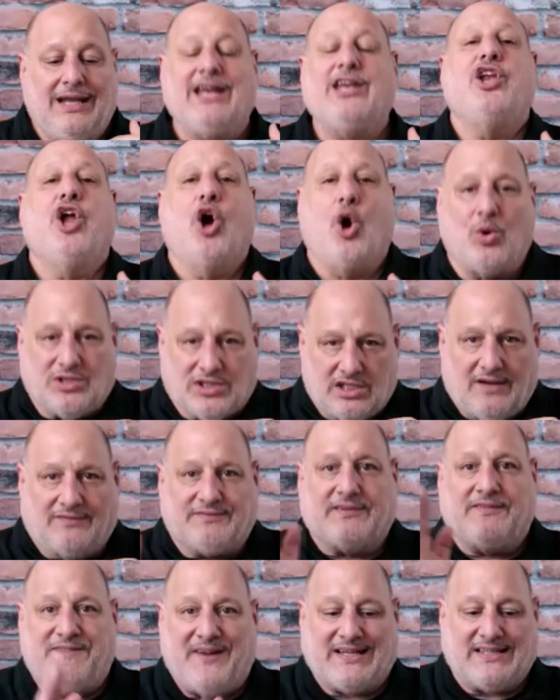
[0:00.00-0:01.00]
It knows
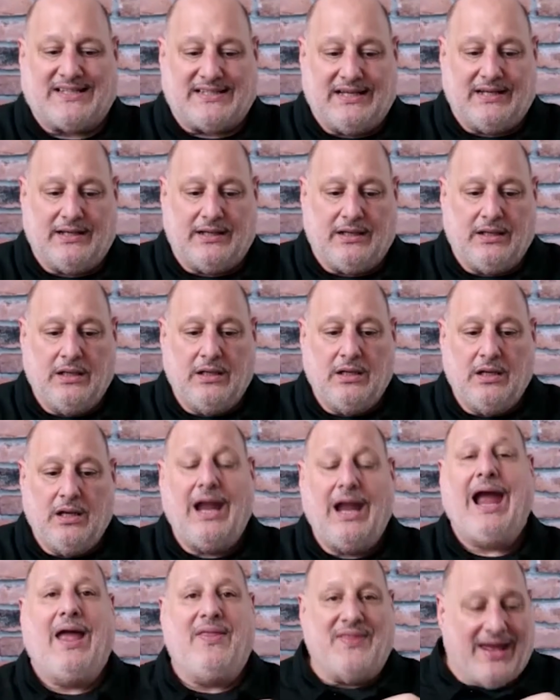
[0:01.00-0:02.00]
enough to fix it.
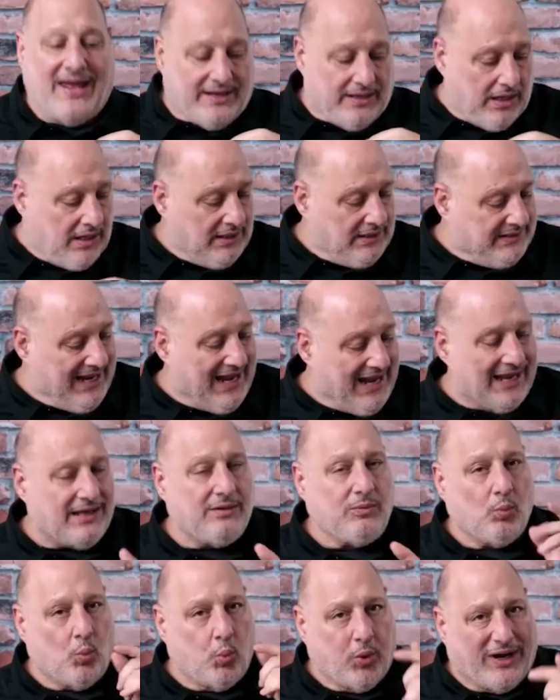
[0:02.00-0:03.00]
And then
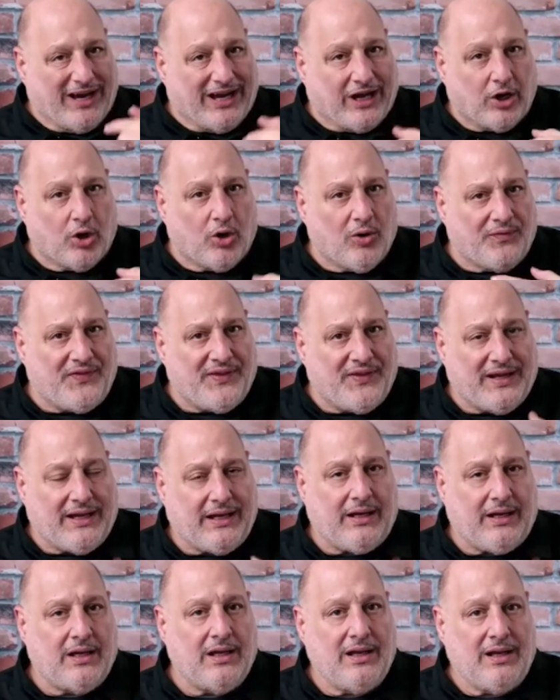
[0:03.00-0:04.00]
again, we're
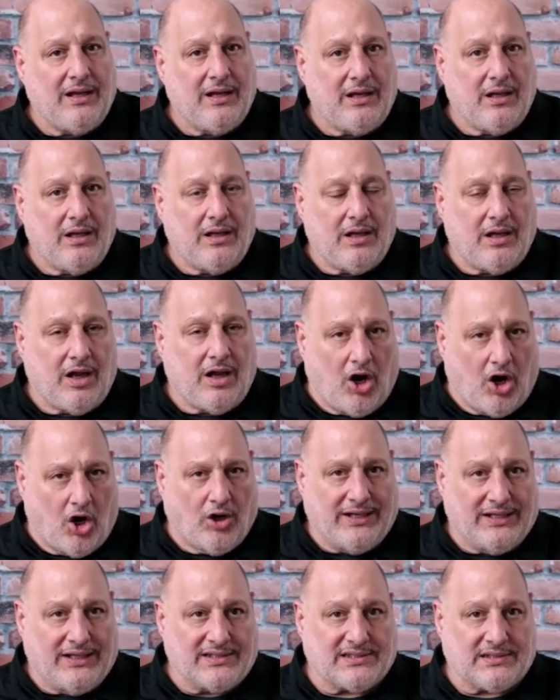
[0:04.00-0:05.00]
the
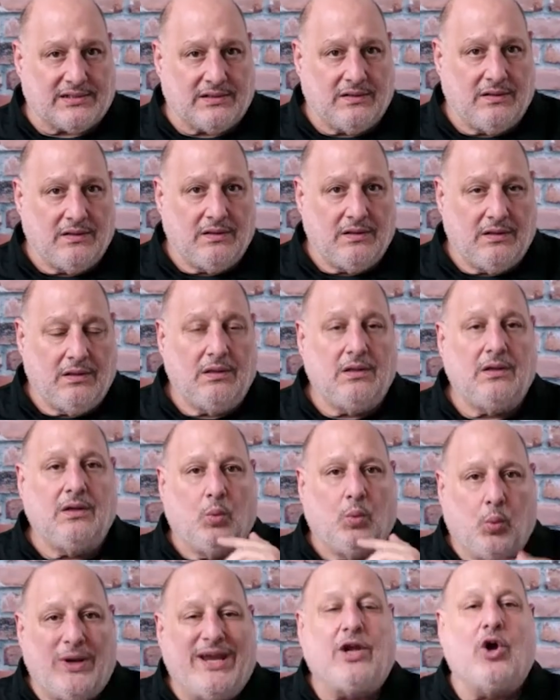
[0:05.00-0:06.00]
artists.
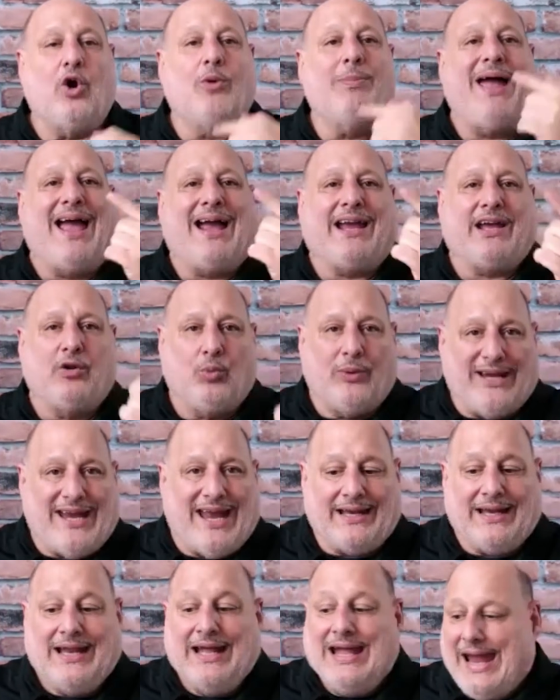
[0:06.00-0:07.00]
We go back and
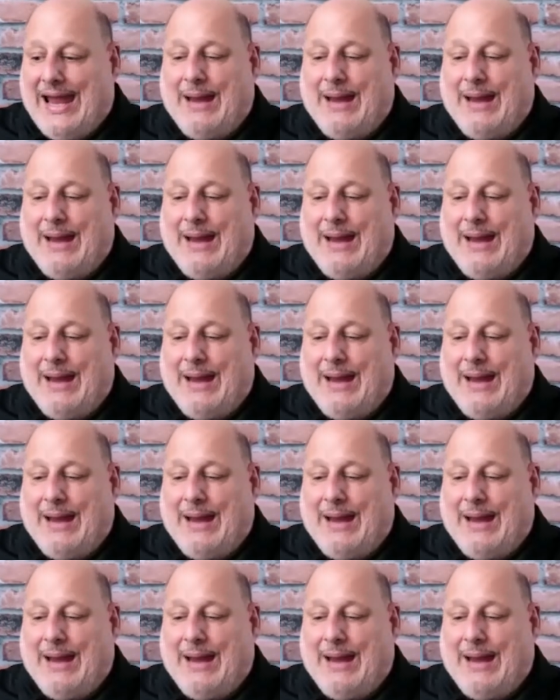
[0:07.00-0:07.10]
re-edit.